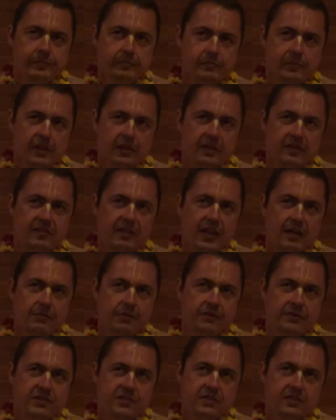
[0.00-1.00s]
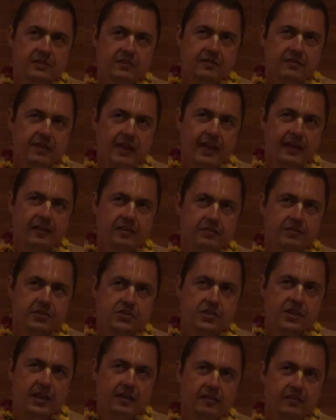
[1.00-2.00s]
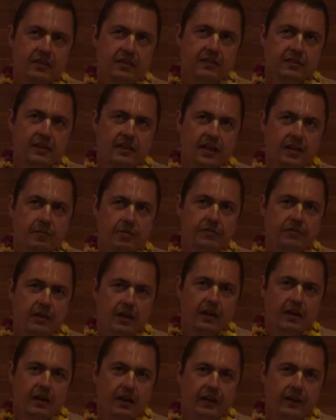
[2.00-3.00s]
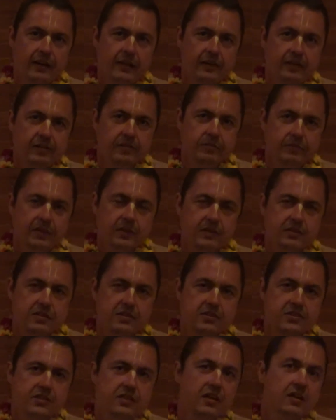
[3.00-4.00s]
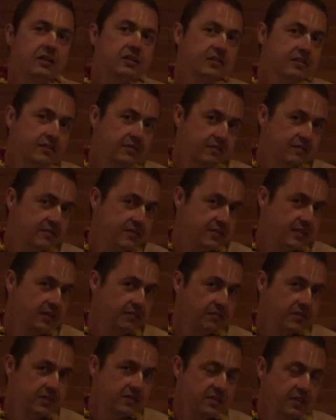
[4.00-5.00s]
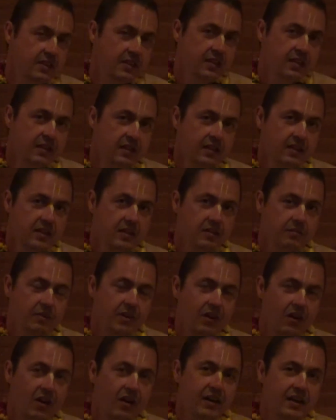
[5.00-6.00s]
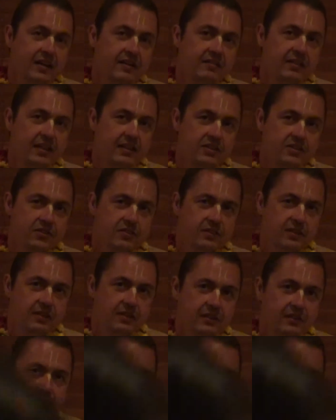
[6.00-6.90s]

but at the time of his death, he was chanting the name of Narayan because his son sins. But unintentionally,